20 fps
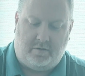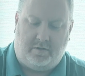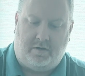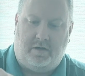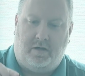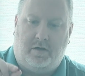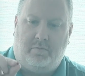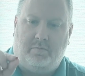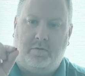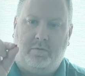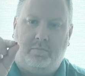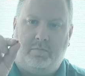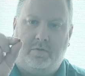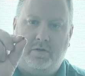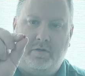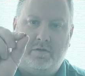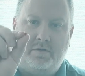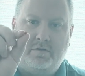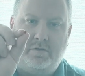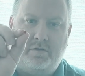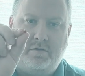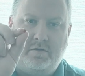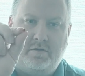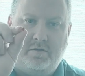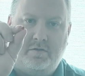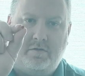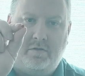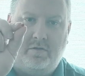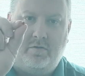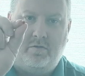camera, but it's
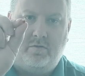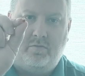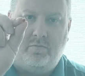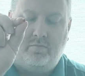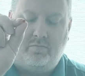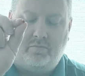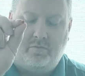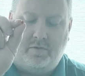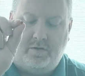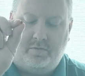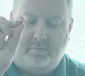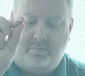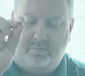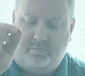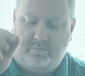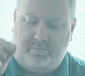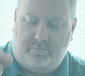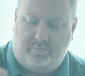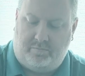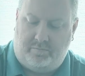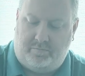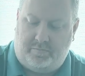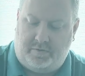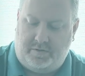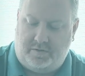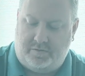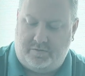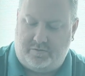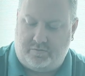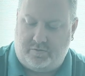this little red
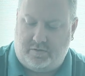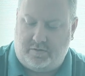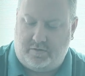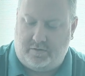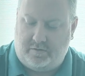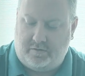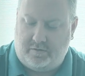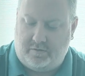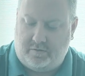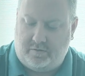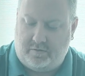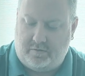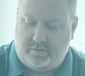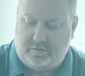piece right here.